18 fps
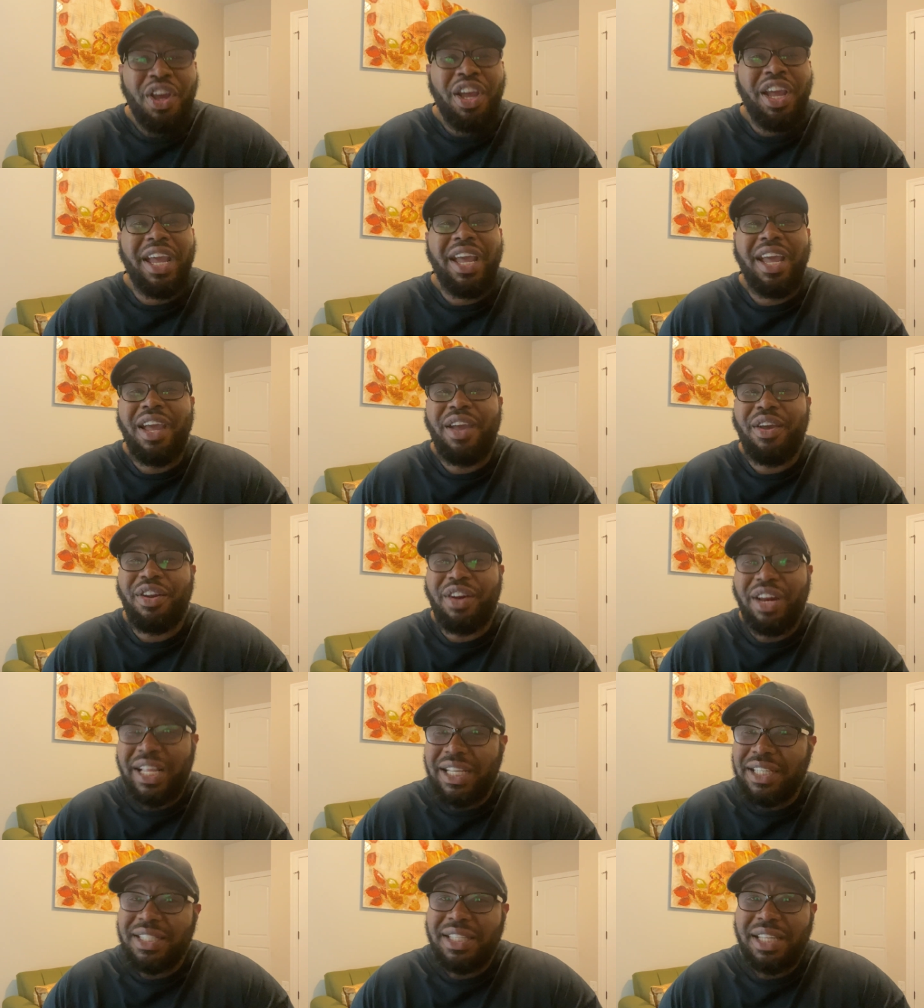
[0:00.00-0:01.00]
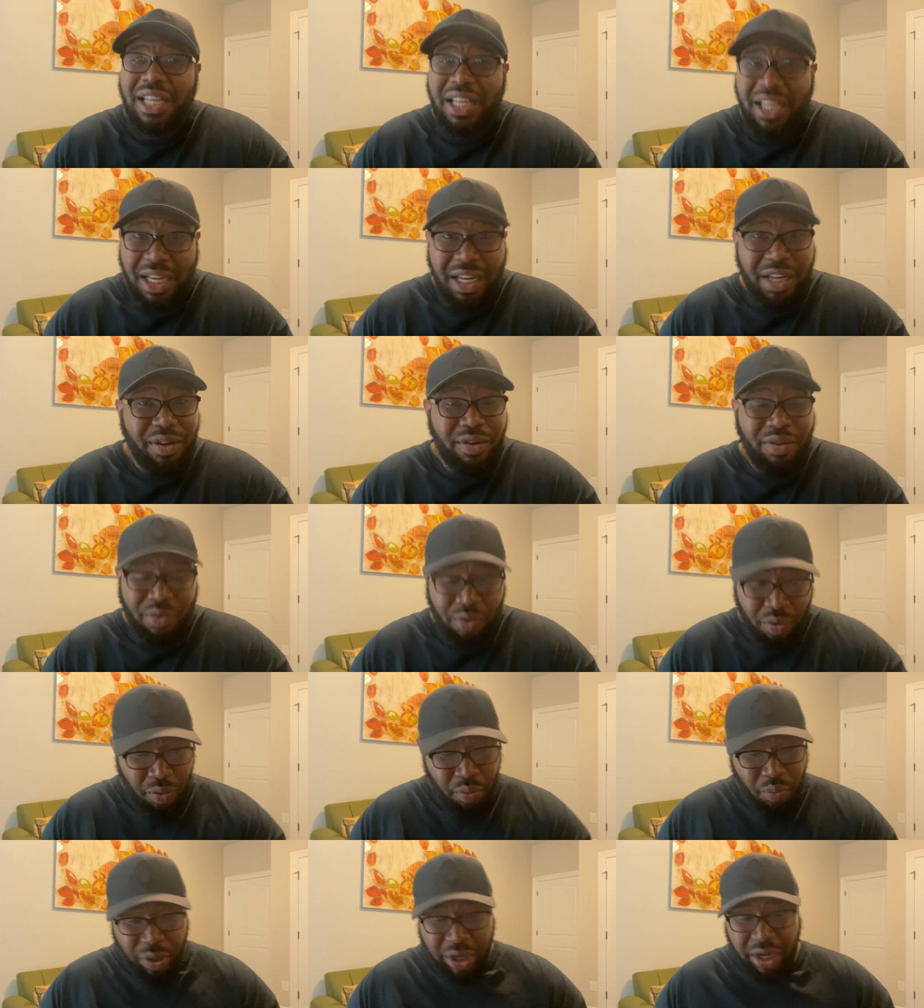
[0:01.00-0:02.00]
And let's end
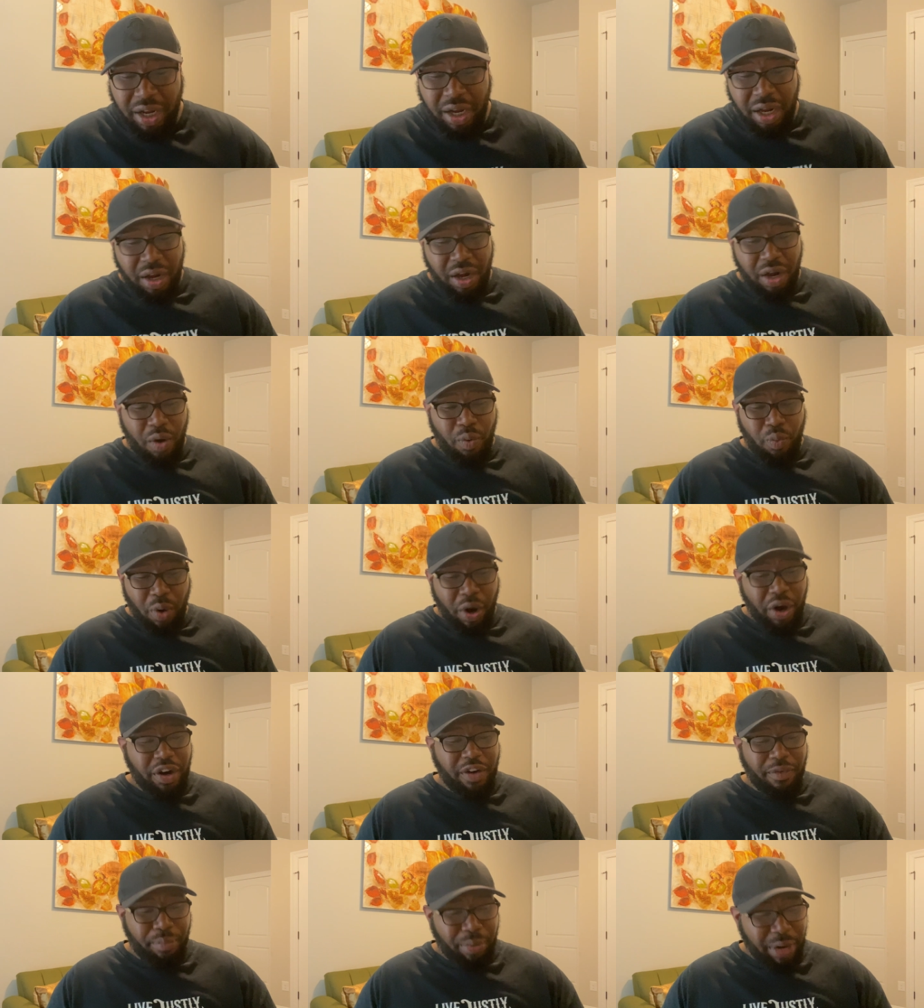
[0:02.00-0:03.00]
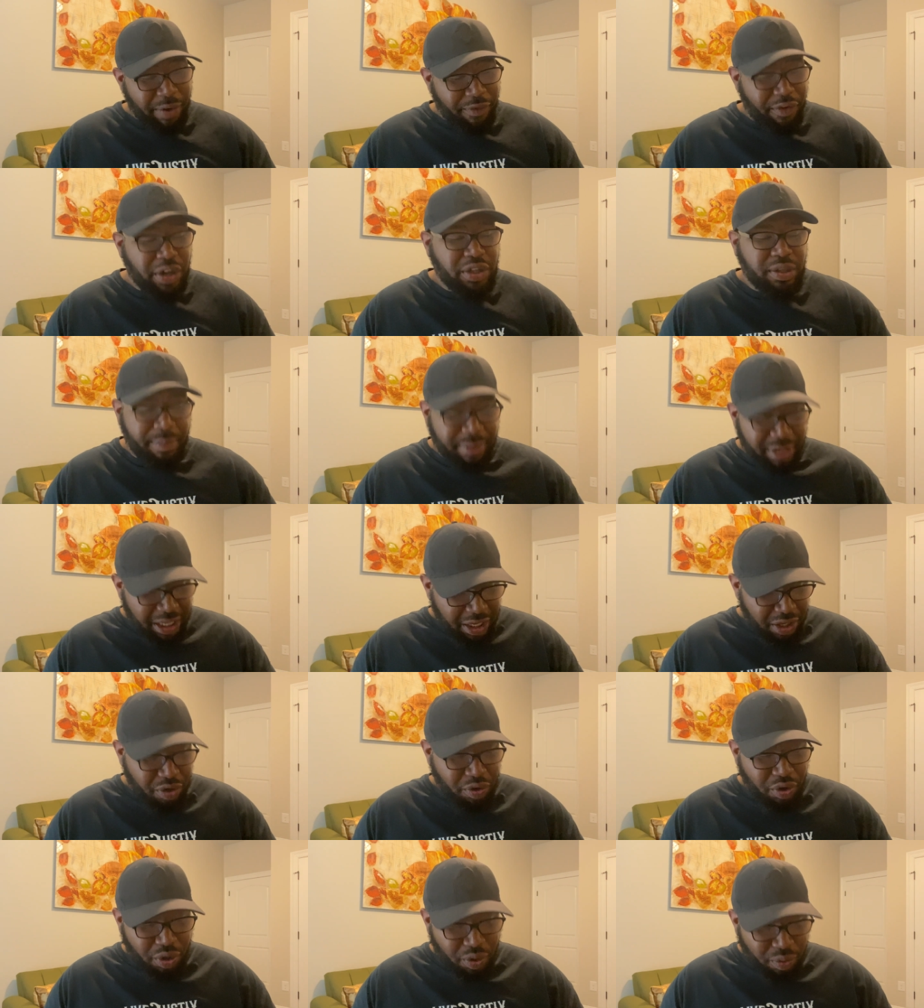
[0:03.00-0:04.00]
with a word of prayer. First, I'm going to give
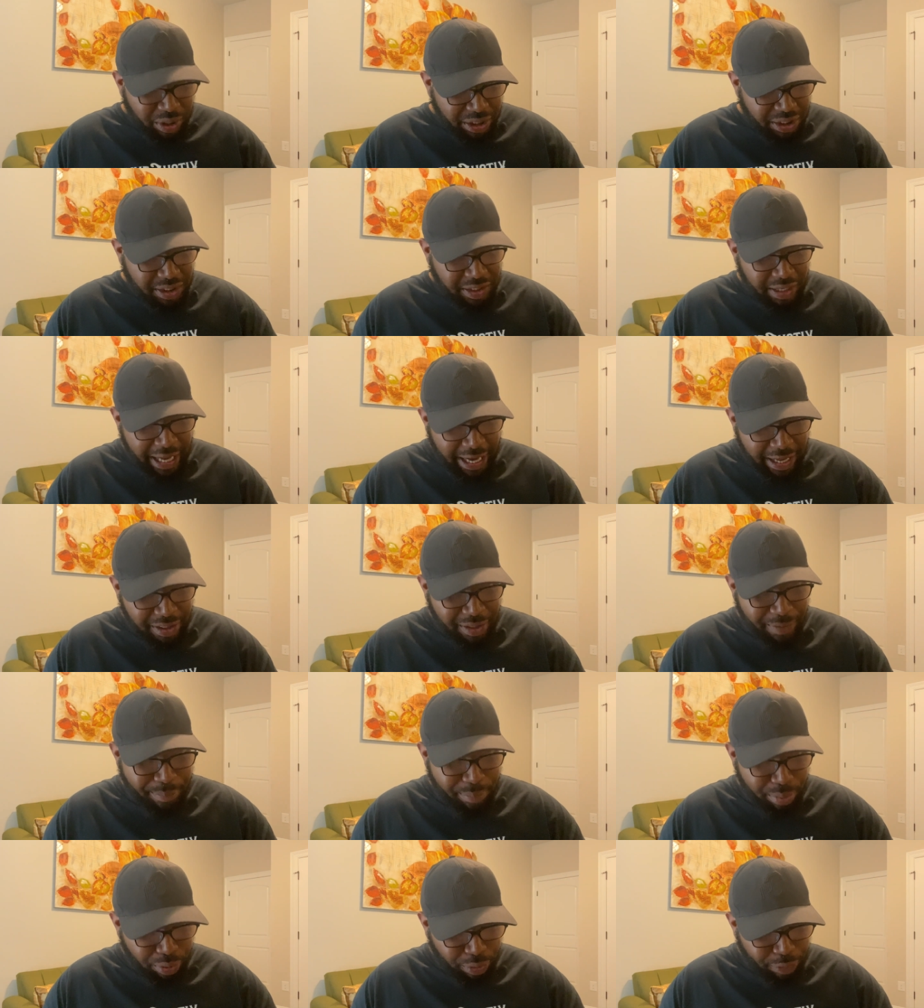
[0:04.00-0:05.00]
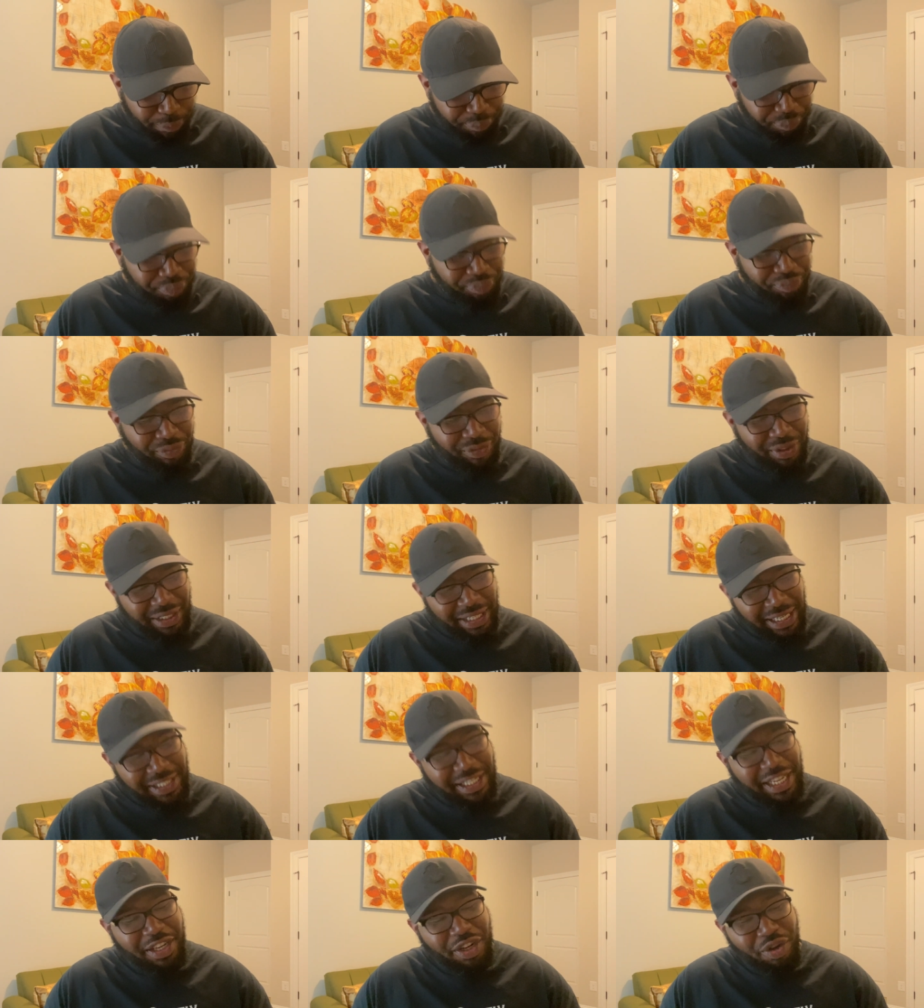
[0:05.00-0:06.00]
you a question out the book. Let's
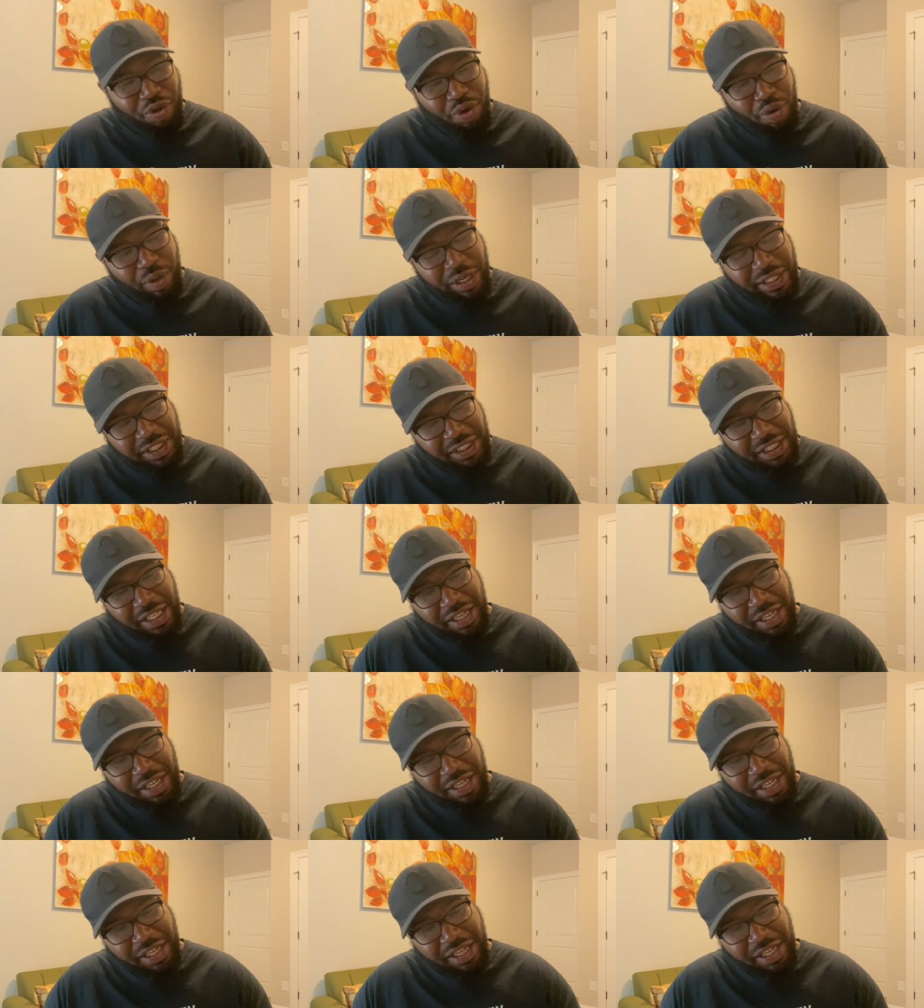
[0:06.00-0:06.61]
give you question